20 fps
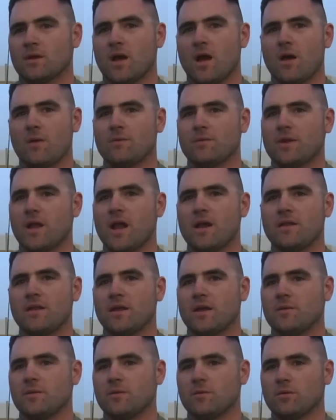I mean,
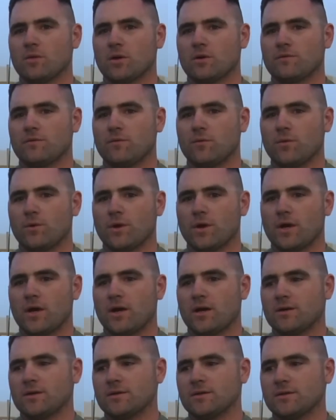anything. I mean, we're looking
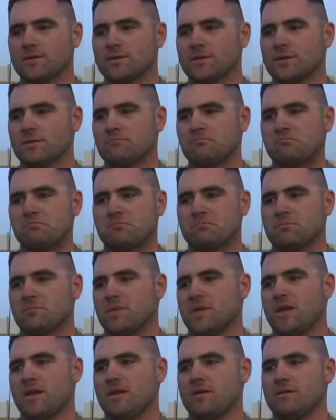for
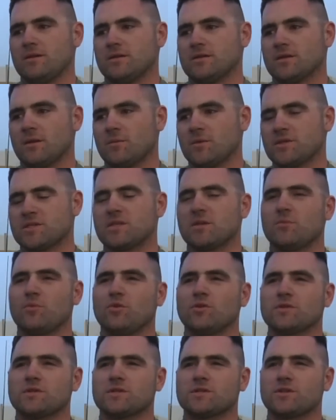something as
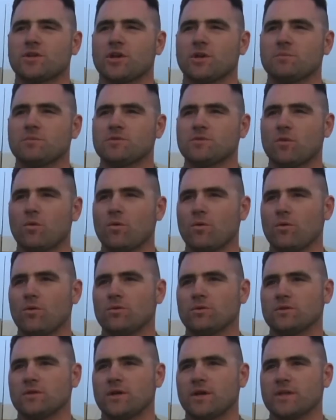simple as disturbed
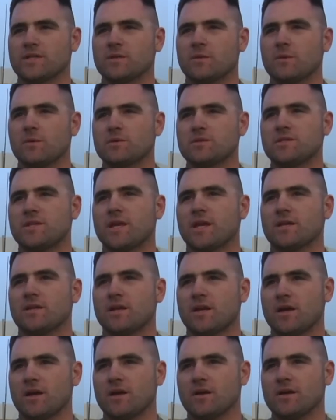soil, like somebody was digging
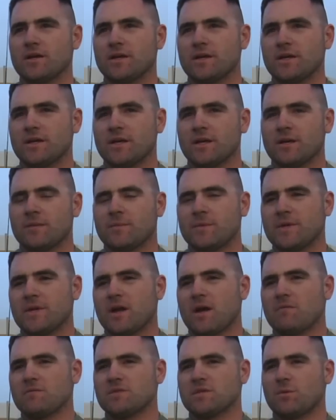there. I mean,
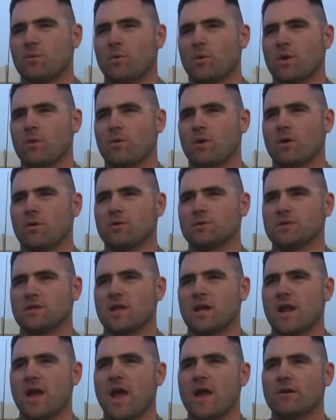obviously what we were was a
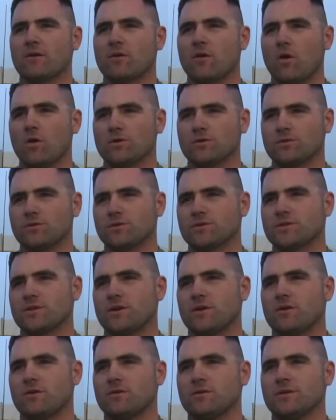lot of agricultural,
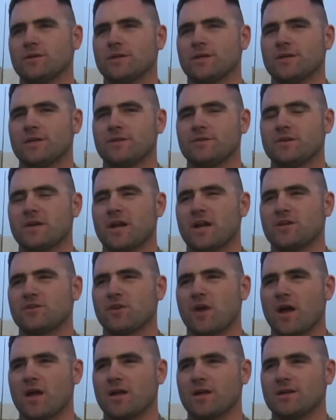so you got to
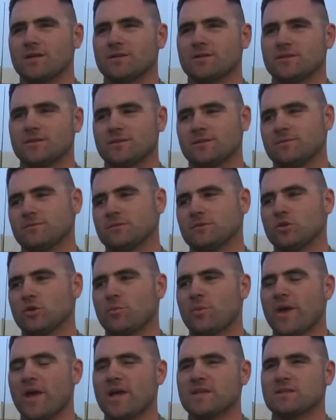try to
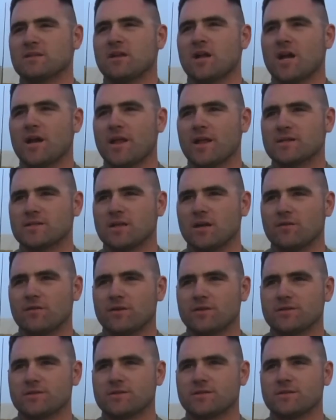look past a lot of that stuff
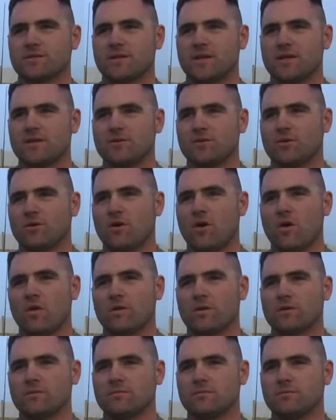because they do all
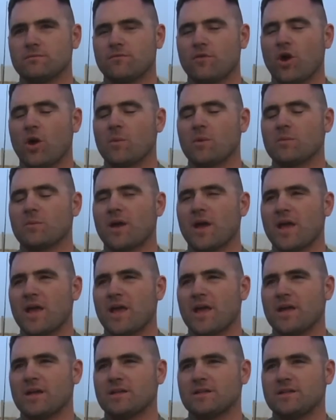their farming by
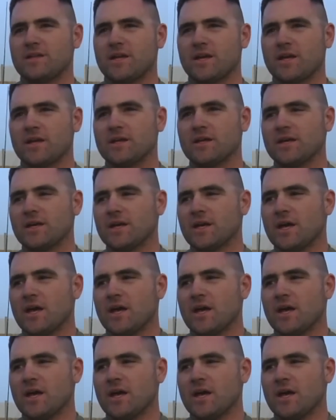hand digging.